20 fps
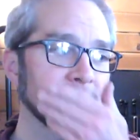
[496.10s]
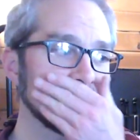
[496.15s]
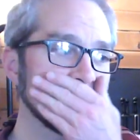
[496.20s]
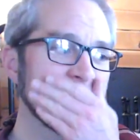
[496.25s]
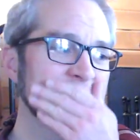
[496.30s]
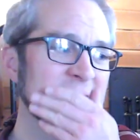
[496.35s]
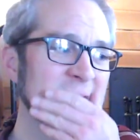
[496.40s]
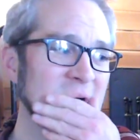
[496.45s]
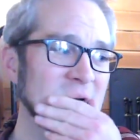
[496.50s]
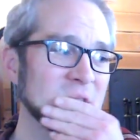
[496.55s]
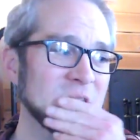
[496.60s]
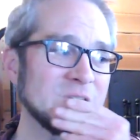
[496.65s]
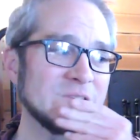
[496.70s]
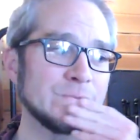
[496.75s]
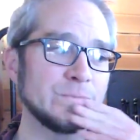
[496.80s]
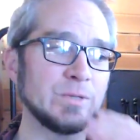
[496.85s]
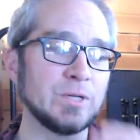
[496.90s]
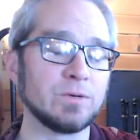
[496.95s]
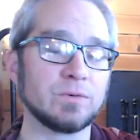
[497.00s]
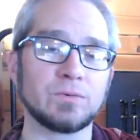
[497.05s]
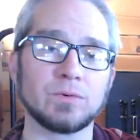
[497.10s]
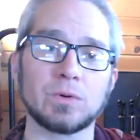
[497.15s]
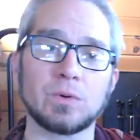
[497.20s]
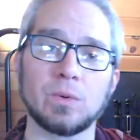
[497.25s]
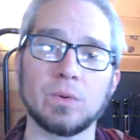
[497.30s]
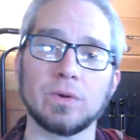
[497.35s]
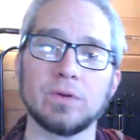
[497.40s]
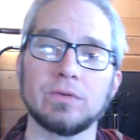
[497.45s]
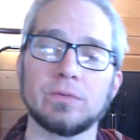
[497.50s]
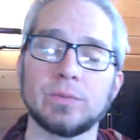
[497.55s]
And during this beautiful
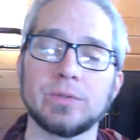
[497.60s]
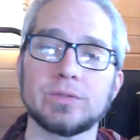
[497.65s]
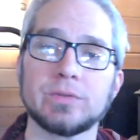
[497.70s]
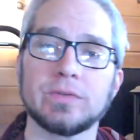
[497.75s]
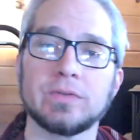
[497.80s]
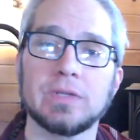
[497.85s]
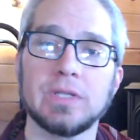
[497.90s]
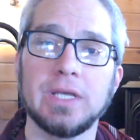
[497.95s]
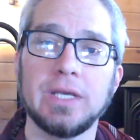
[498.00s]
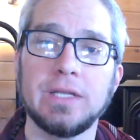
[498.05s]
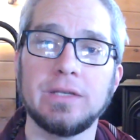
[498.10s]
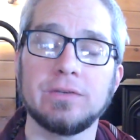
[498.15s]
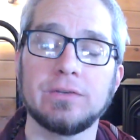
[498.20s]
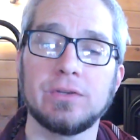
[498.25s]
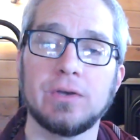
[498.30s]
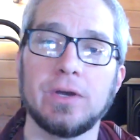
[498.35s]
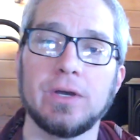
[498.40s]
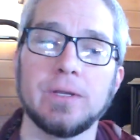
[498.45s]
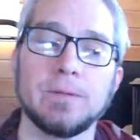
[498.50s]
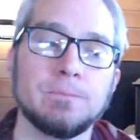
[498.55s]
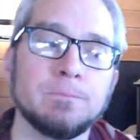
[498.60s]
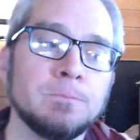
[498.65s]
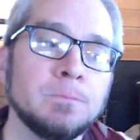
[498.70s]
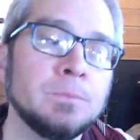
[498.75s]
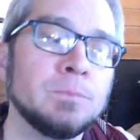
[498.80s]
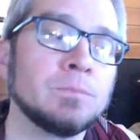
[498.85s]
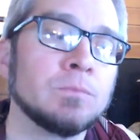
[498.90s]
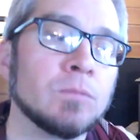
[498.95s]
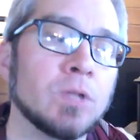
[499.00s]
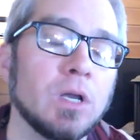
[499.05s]
course, which was led and taught
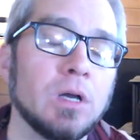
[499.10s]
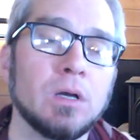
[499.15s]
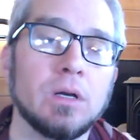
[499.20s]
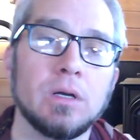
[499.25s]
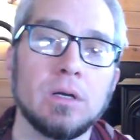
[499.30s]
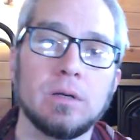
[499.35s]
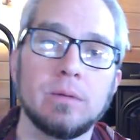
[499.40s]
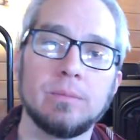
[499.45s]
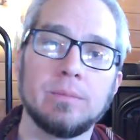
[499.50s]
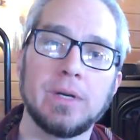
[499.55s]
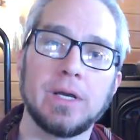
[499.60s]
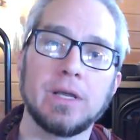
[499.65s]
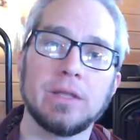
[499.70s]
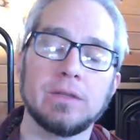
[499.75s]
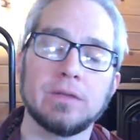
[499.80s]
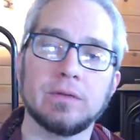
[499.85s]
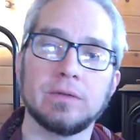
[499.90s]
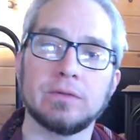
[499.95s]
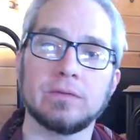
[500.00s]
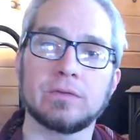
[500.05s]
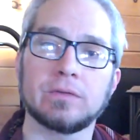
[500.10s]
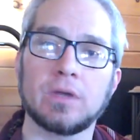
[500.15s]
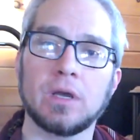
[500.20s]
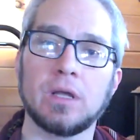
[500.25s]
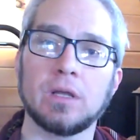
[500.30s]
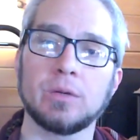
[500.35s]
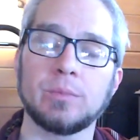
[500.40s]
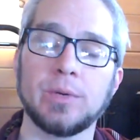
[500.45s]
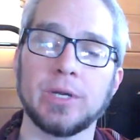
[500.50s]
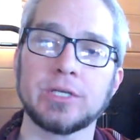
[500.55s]
by the
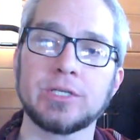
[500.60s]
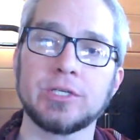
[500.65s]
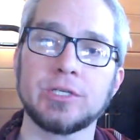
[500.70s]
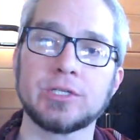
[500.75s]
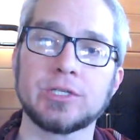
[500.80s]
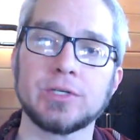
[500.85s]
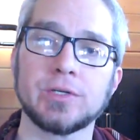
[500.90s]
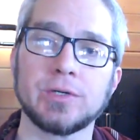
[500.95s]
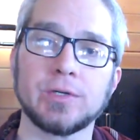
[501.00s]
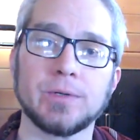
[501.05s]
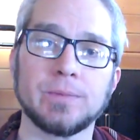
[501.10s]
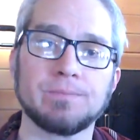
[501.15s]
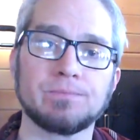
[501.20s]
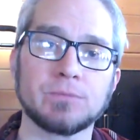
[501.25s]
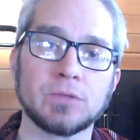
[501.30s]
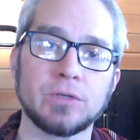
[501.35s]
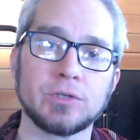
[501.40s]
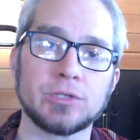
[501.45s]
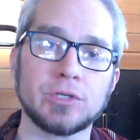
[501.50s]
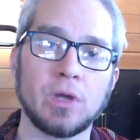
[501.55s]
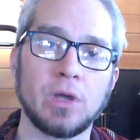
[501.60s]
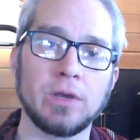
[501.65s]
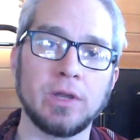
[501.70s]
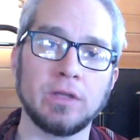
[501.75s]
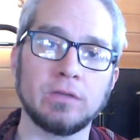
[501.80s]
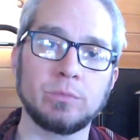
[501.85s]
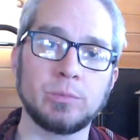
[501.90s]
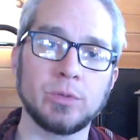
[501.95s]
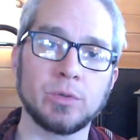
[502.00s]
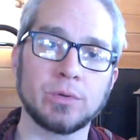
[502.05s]
scholar practitioner Sean
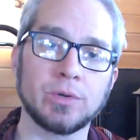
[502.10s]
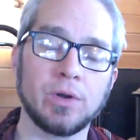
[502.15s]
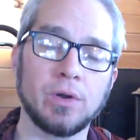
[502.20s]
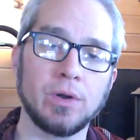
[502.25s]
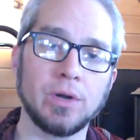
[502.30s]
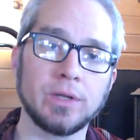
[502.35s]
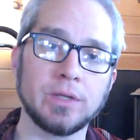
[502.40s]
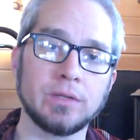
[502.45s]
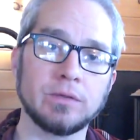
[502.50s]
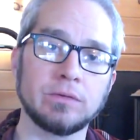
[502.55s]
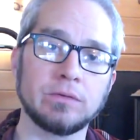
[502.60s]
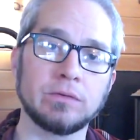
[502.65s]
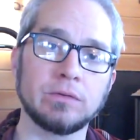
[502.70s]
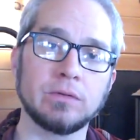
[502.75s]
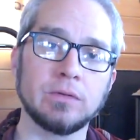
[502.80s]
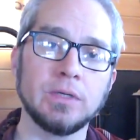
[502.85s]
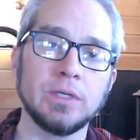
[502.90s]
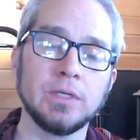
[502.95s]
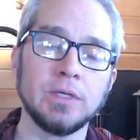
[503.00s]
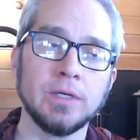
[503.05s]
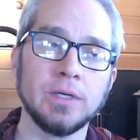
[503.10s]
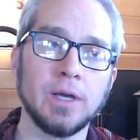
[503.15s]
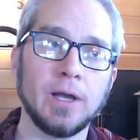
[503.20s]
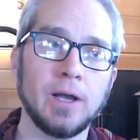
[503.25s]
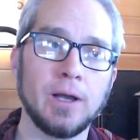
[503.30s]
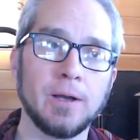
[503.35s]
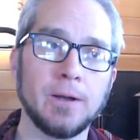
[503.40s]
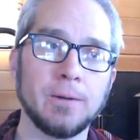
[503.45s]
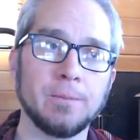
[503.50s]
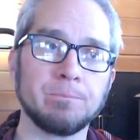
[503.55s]
Esbjorn Hargens,
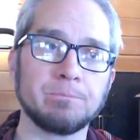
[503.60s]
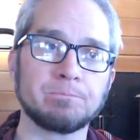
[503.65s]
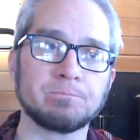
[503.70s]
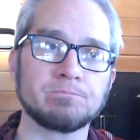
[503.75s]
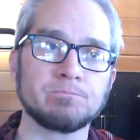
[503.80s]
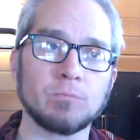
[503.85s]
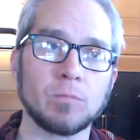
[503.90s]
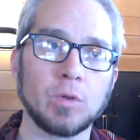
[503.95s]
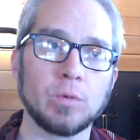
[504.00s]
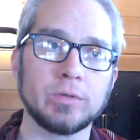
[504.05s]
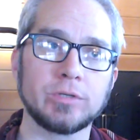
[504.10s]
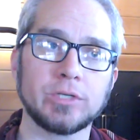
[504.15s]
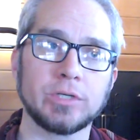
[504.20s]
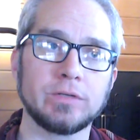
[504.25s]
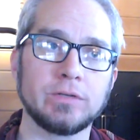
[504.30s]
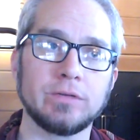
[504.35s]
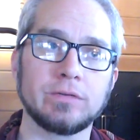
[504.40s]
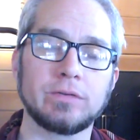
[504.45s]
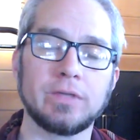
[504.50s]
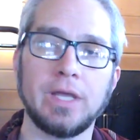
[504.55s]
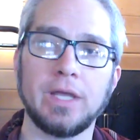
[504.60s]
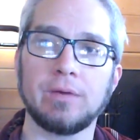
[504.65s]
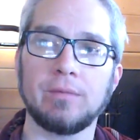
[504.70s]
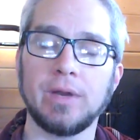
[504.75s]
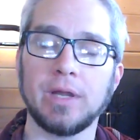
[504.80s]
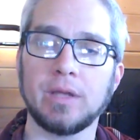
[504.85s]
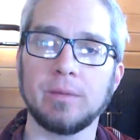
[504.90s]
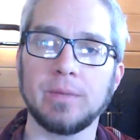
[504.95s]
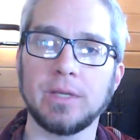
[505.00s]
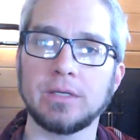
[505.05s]
which I just can't
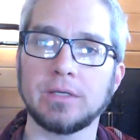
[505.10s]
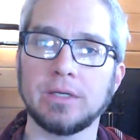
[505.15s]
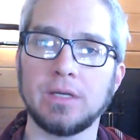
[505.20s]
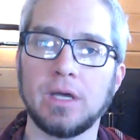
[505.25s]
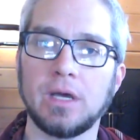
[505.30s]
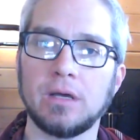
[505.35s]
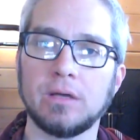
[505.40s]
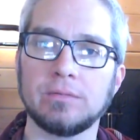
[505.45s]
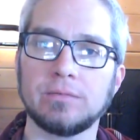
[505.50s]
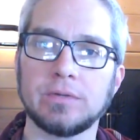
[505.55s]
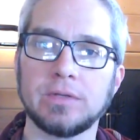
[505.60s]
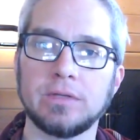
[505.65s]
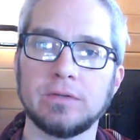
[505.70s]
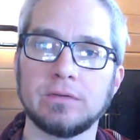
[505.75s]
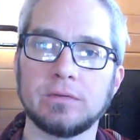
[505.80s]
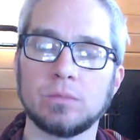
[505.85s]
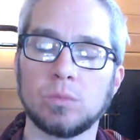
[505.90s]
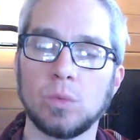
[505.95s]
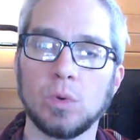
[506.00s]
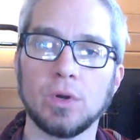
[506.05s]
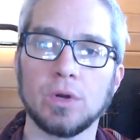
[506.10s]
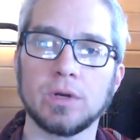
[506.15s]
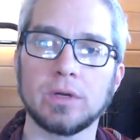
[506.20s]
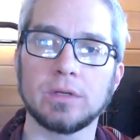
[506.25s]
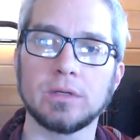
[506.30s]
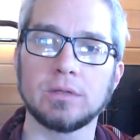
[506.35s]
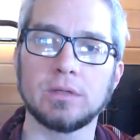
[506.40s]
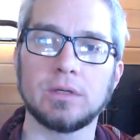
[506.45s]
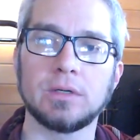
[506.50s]
recommend enough, his work.